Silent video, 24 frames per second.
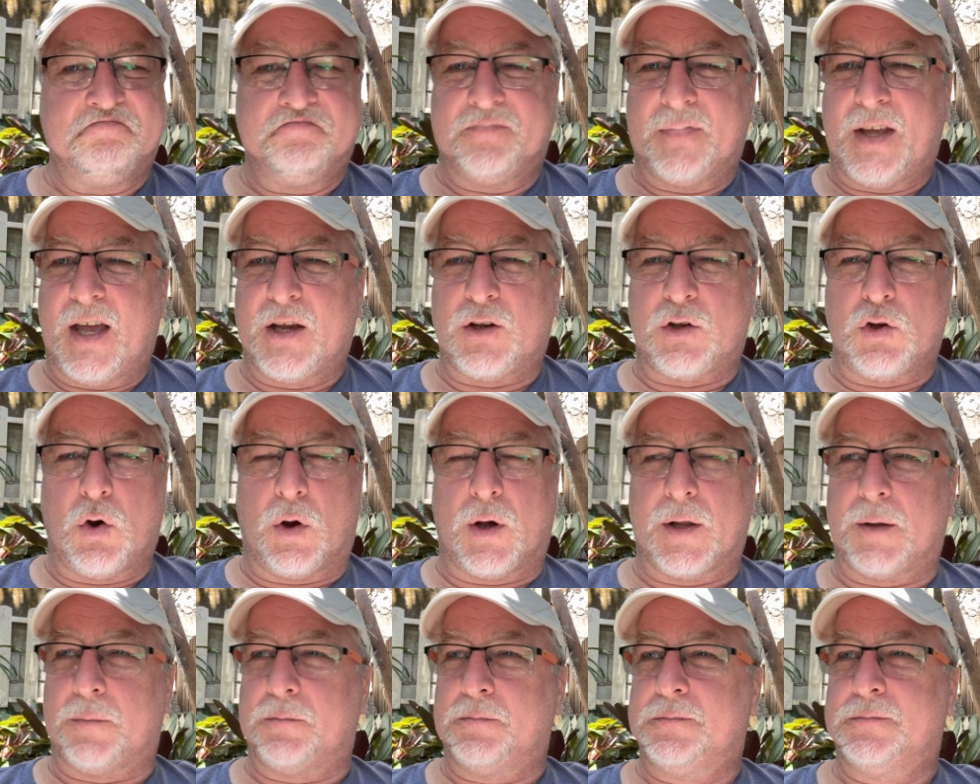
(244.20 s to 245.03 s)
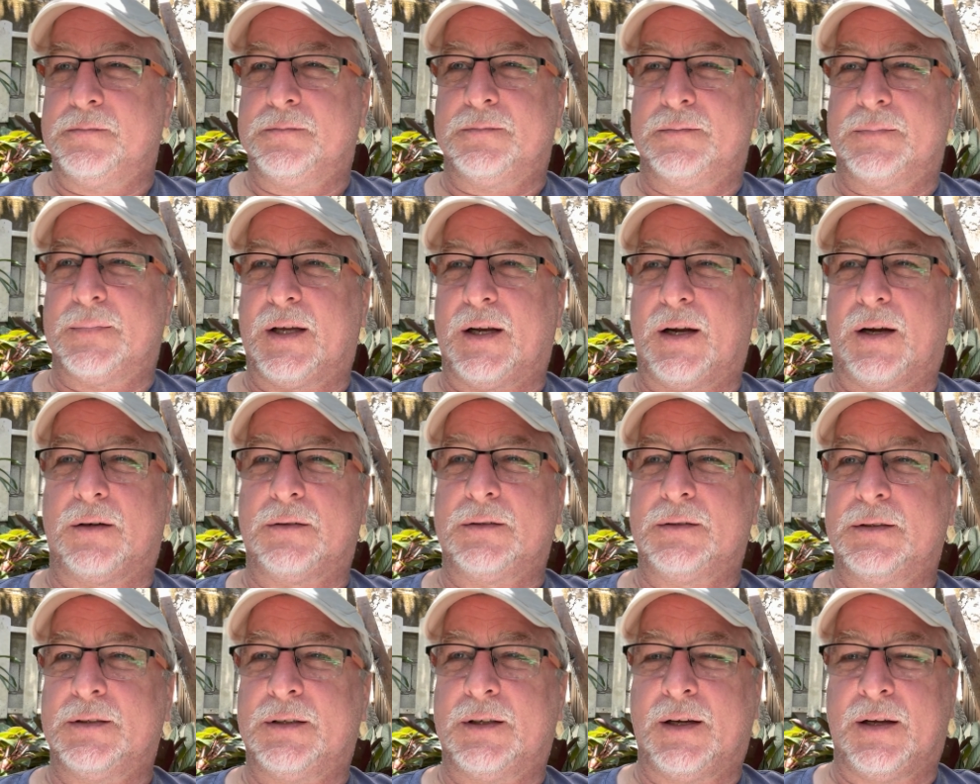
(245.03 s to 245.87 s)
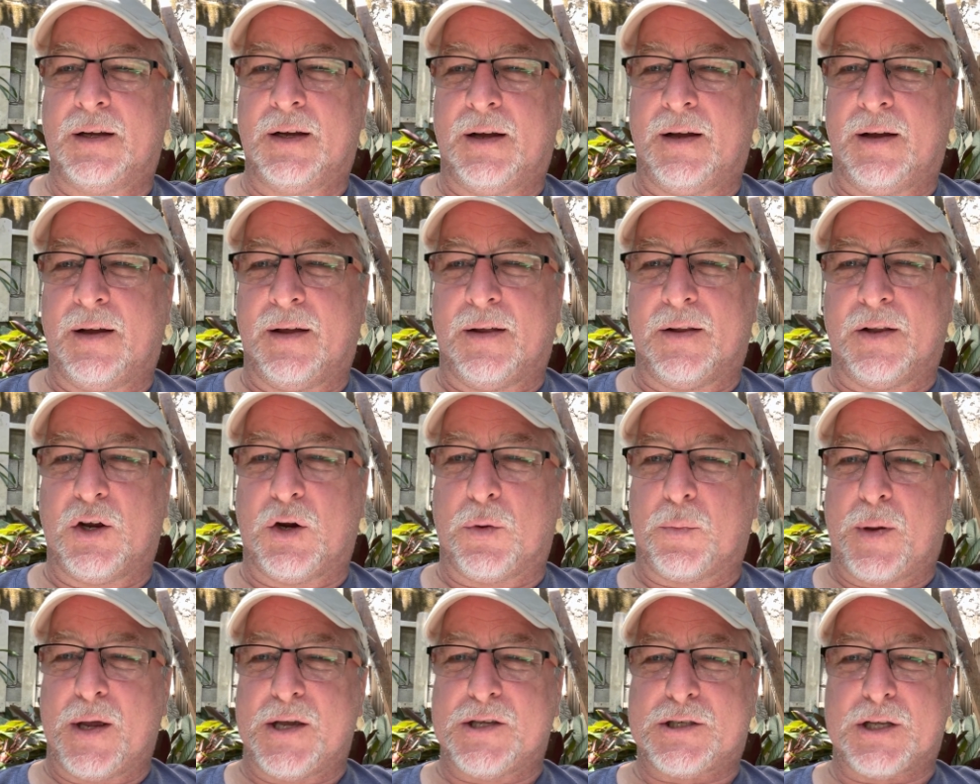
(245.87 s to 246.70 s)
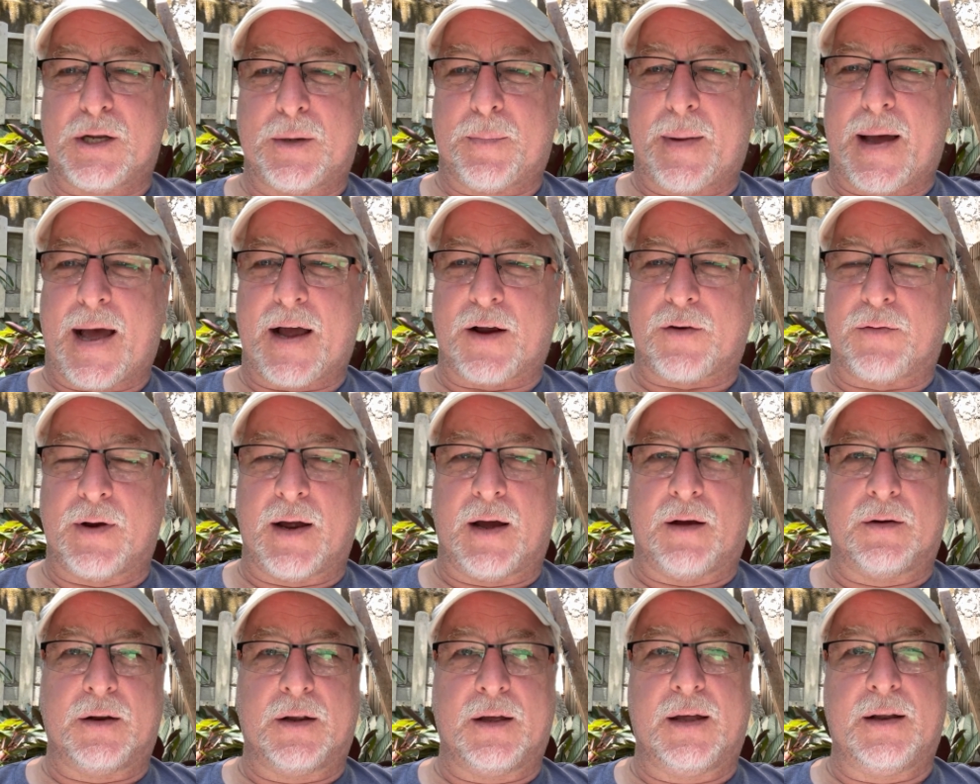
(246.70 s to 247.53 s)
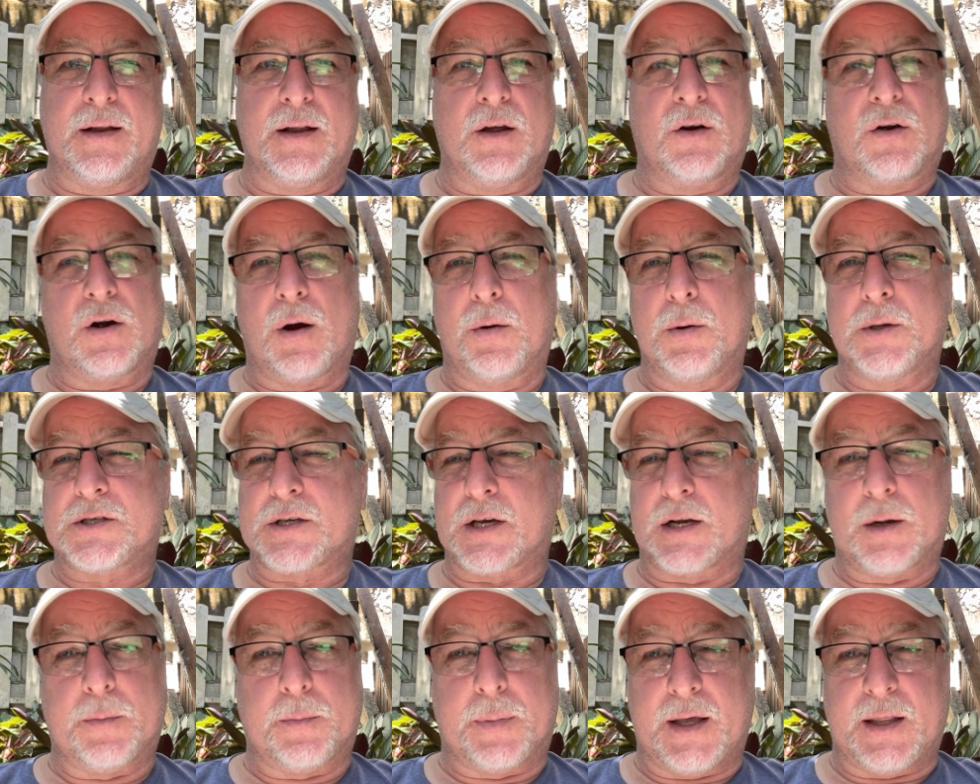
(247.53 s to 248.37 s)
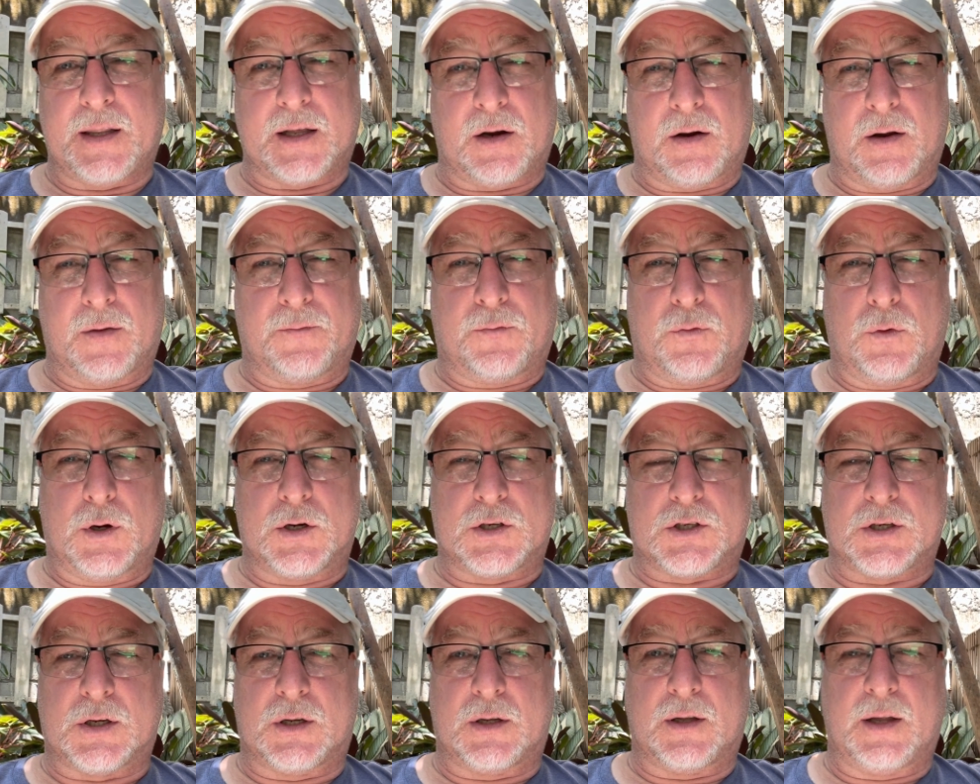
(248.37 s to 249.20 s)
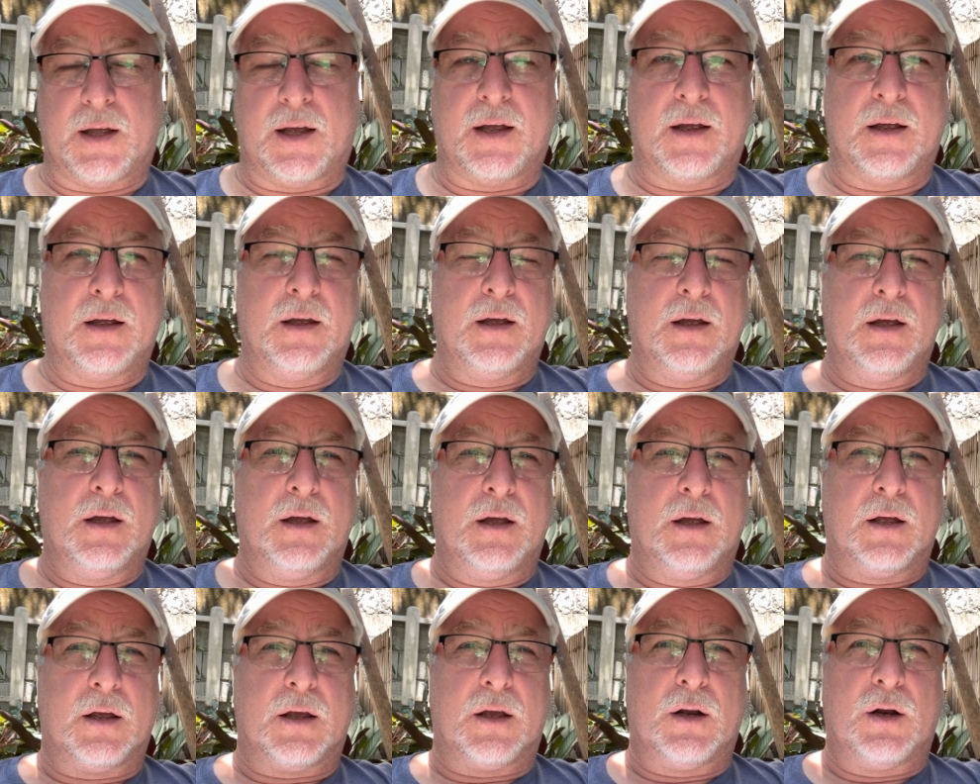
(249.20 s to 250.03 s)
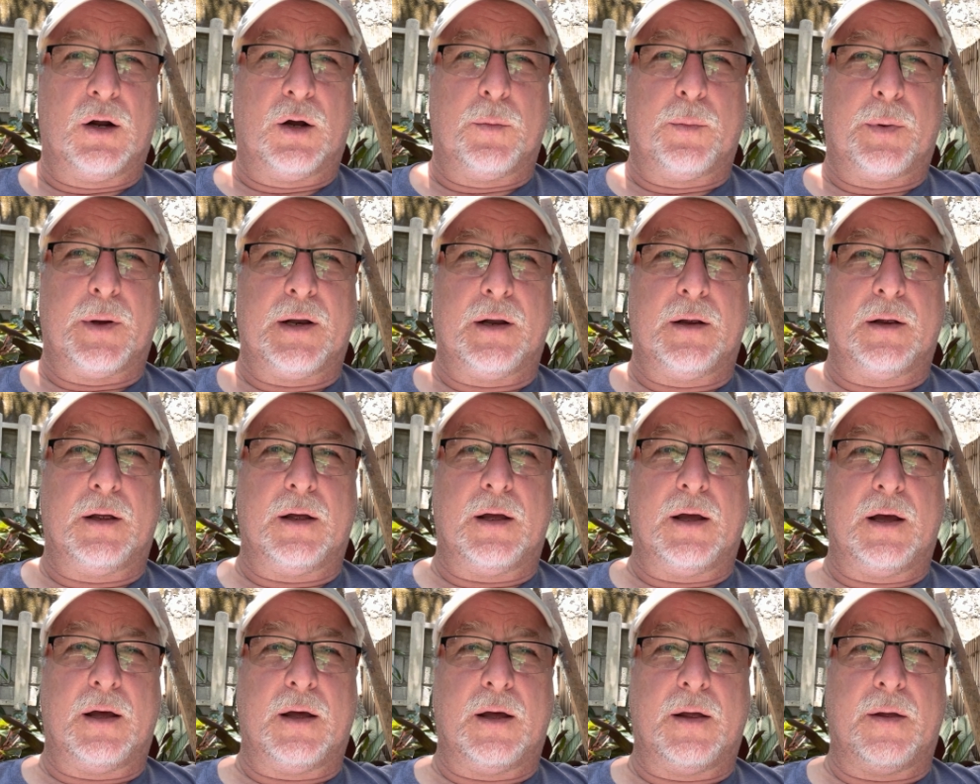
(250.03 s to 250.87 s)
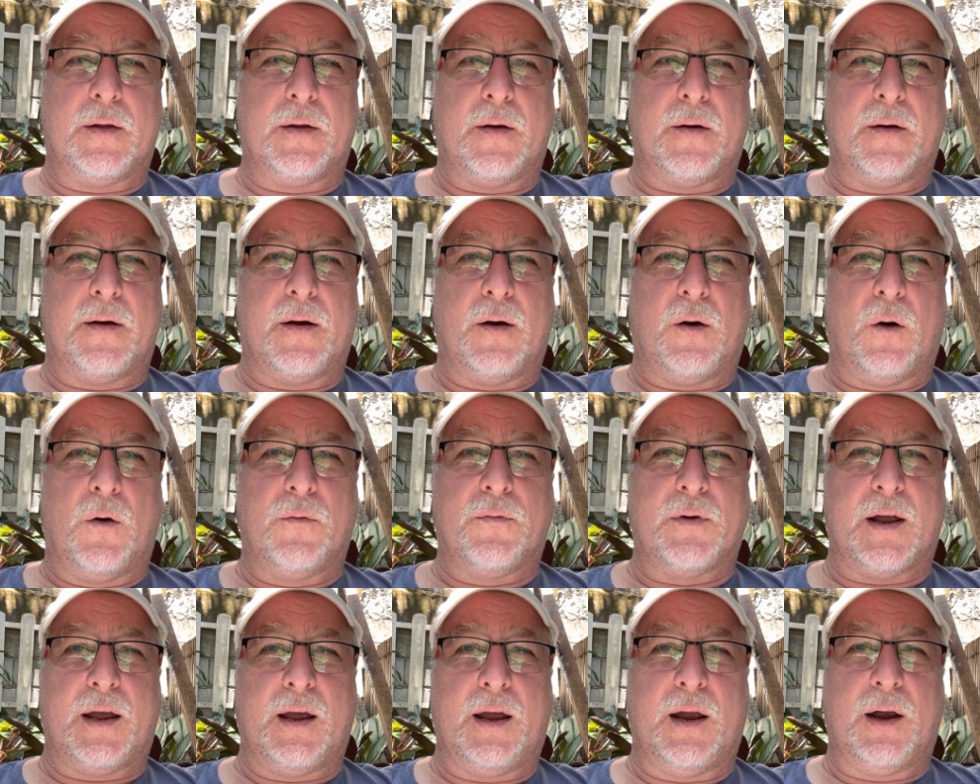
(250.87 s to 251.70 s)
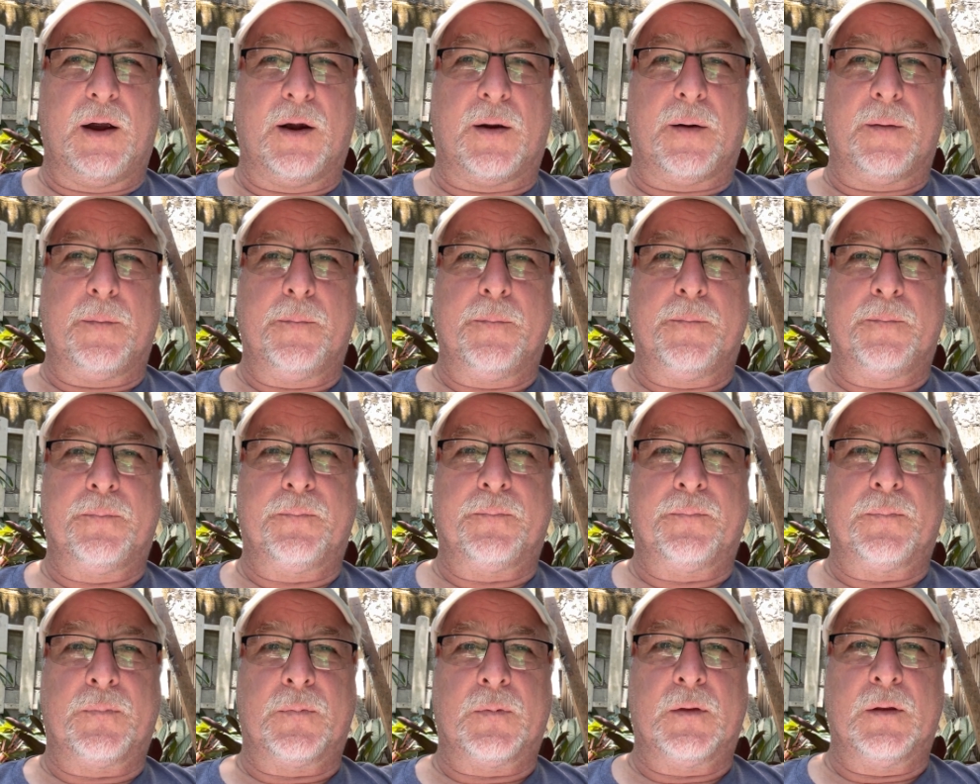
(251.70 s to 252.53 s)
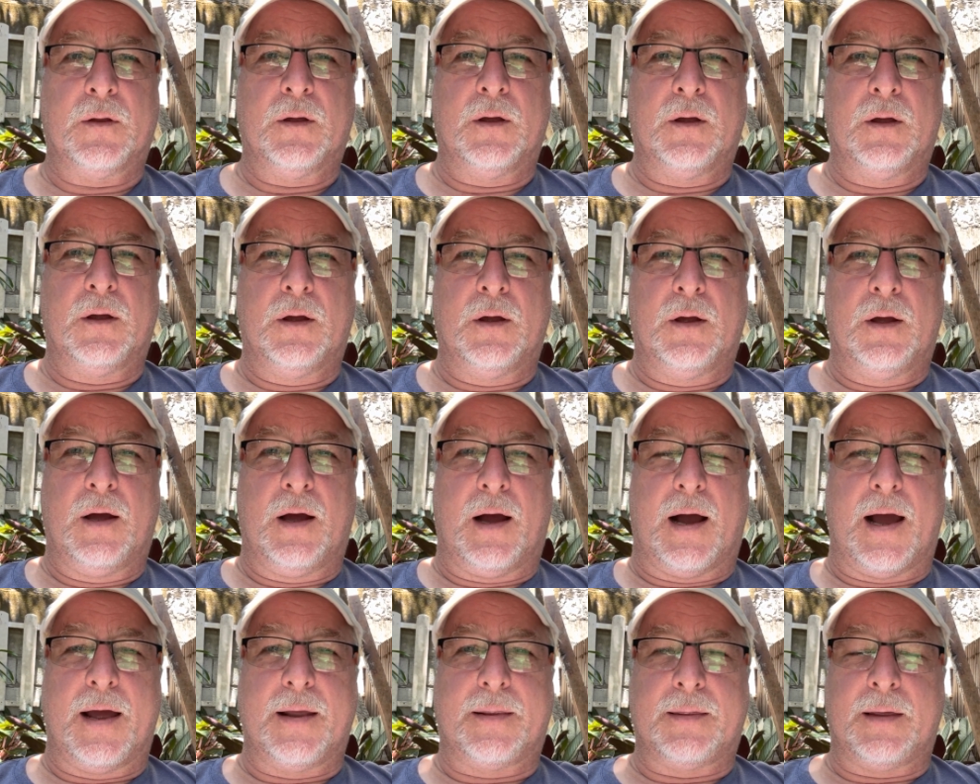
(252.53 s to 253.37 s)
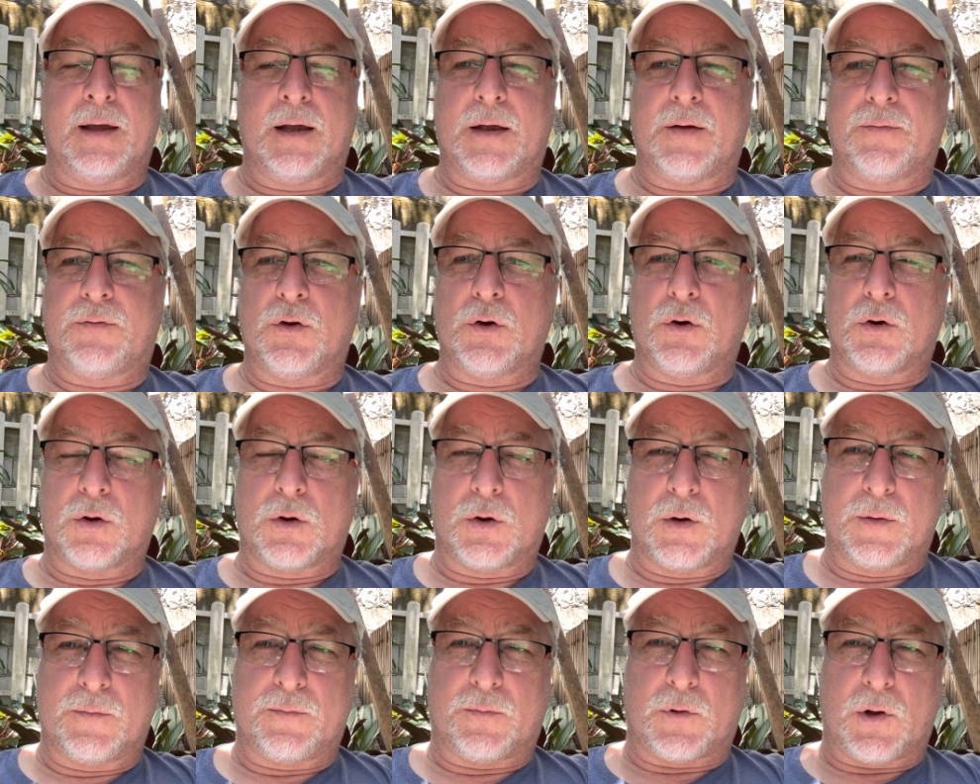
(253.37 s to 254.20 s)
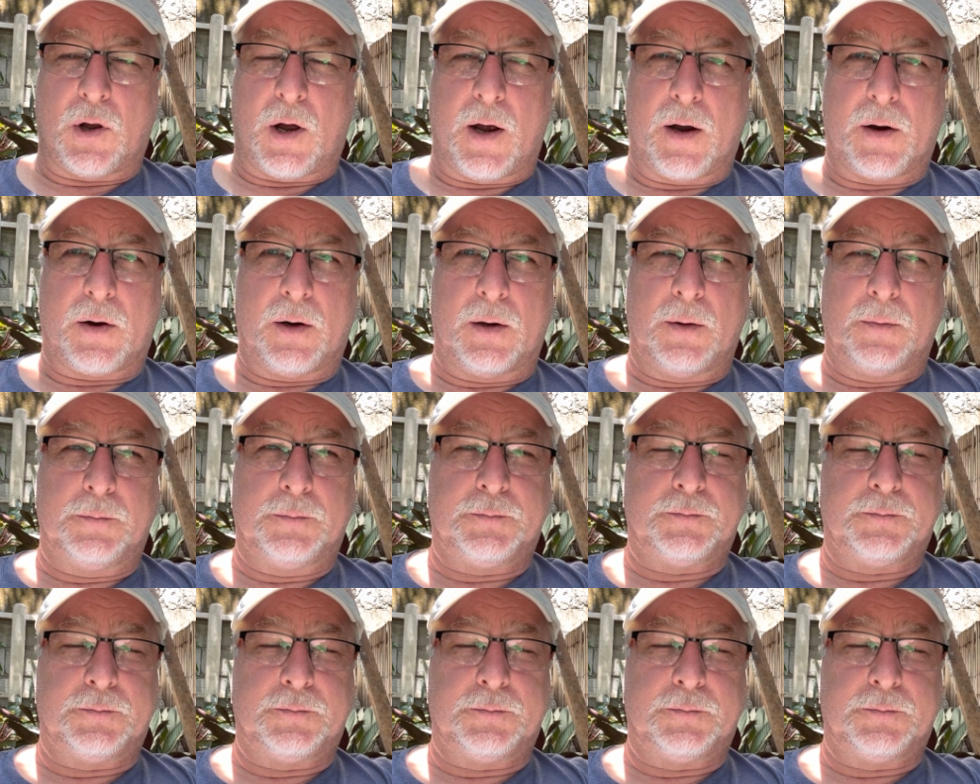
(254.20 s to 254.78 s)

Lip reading: ignore them. They're a piece of the background, and they're always going to be there, unfortunately. But over here, I think if you're a good vlogger,